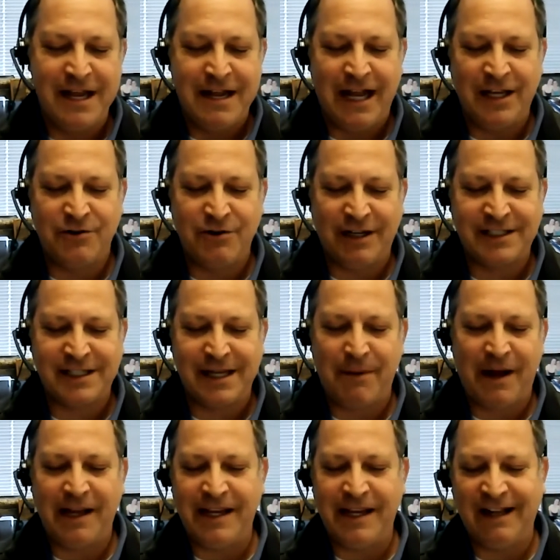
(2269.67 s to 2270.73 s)
and dressed up
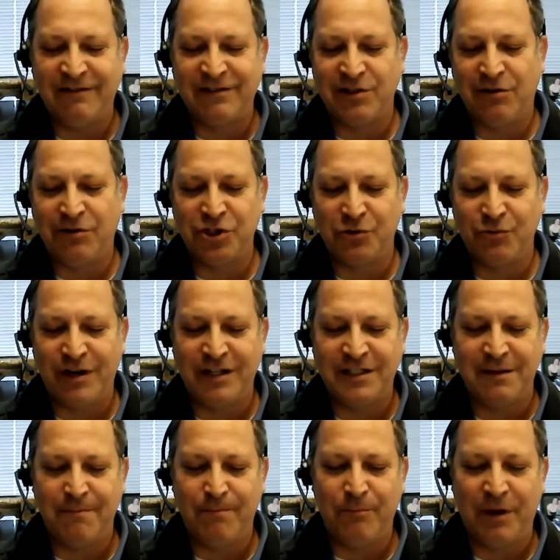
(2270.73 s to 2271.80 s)
IDF soldier wanted
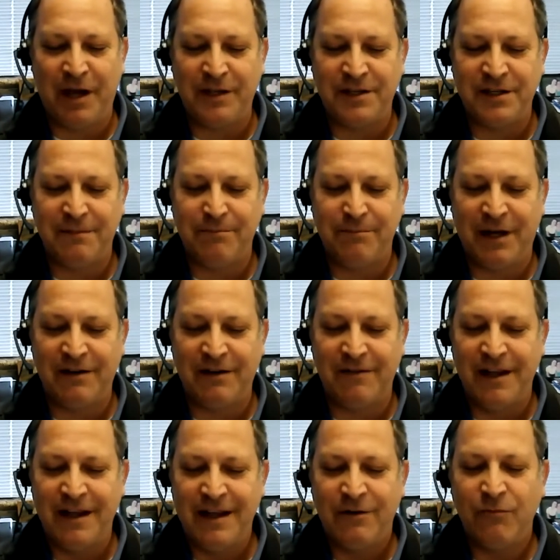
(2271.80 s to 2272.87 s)

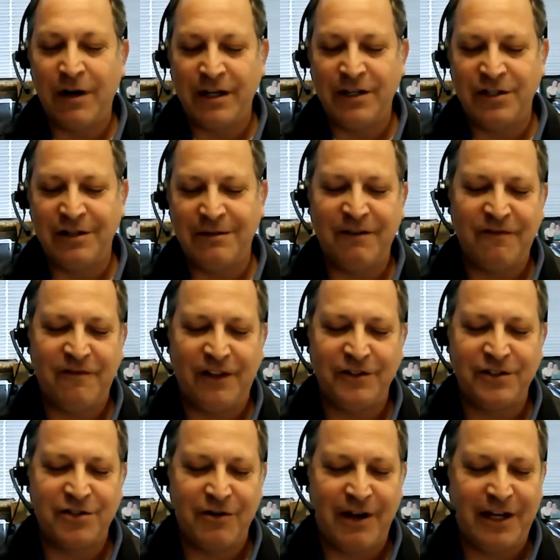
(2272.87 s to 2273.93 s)
to, but felt
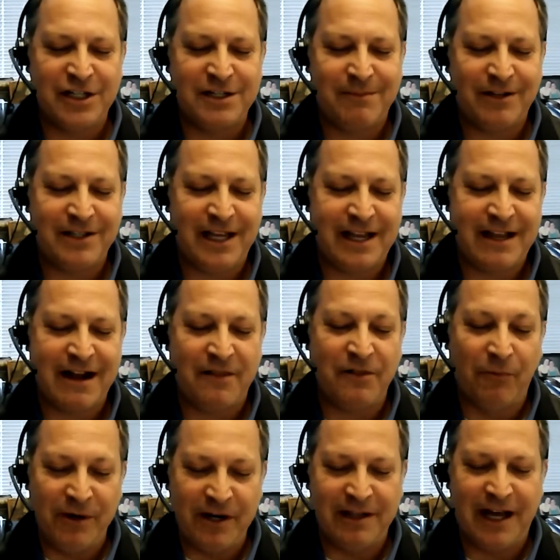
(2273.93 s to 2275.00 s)
strange about taking on the
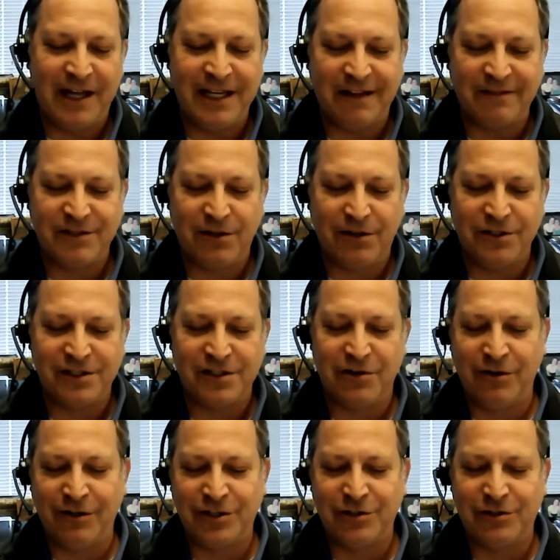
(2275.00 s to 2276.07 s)
real IDF soldiers. And
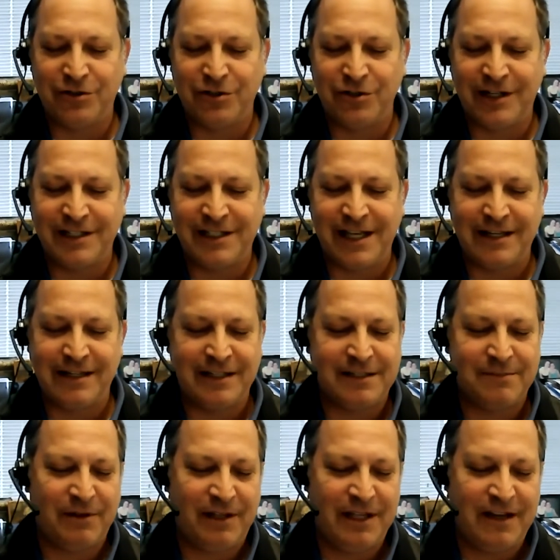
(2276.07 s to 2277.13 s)
Herzl shook his head in
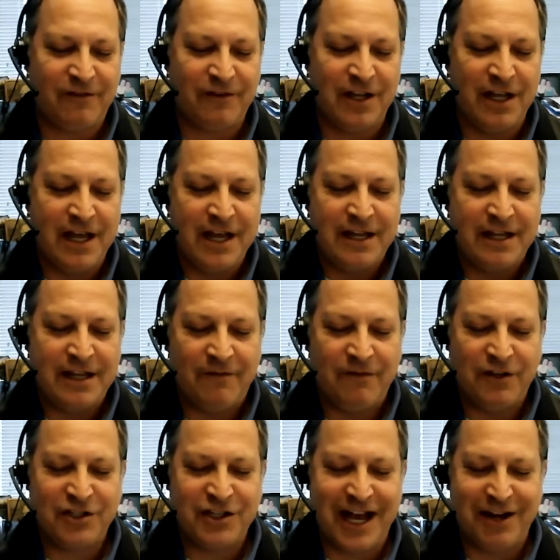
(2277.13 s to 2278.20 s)
disbelief and of the
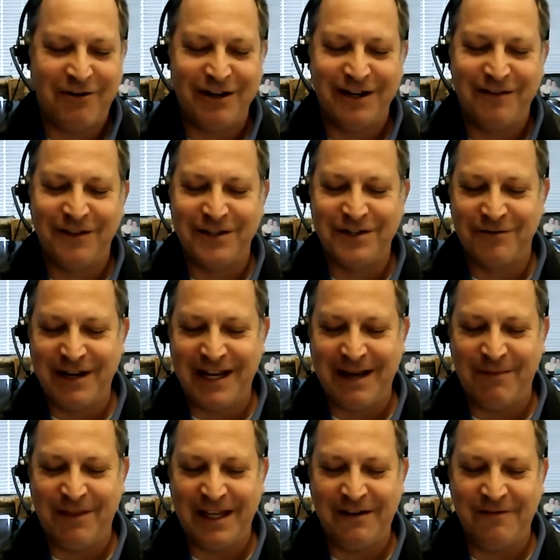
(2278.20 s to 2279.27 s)
shattering of the dream.
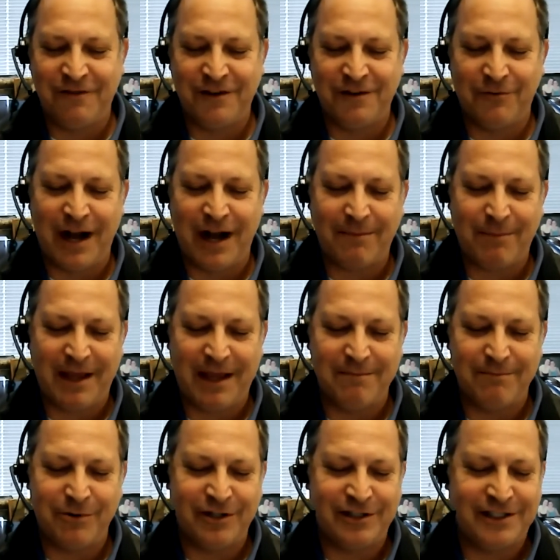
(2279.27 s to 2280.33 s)
And the infant rock band
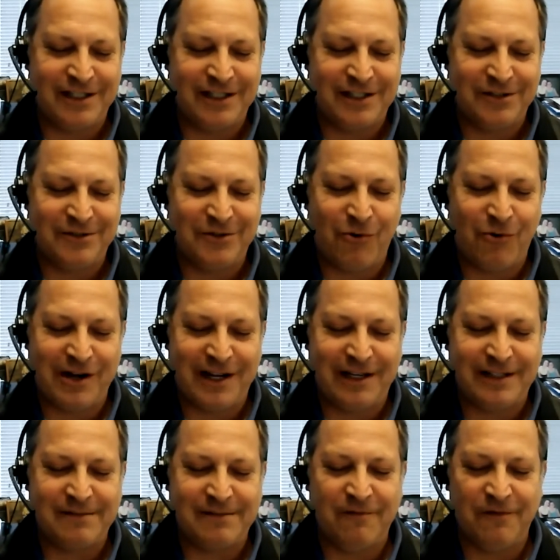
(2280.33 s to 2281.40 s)
burst into
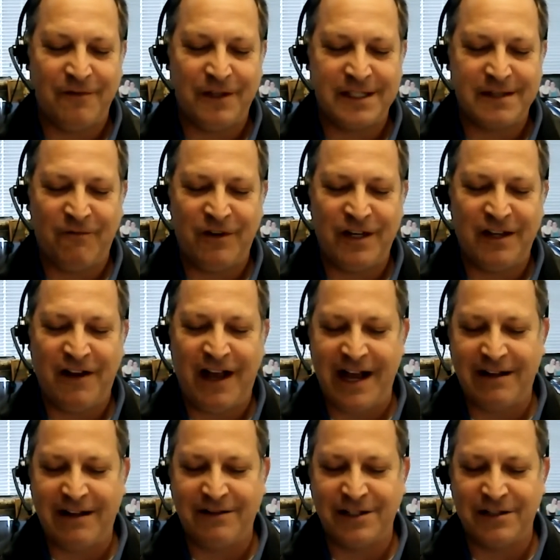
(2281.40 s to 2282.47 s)
coordinated the Symphony of
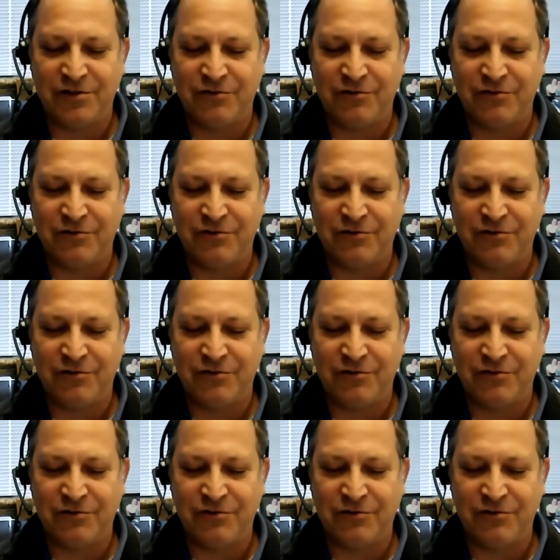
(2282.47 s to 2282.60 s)
Howls. And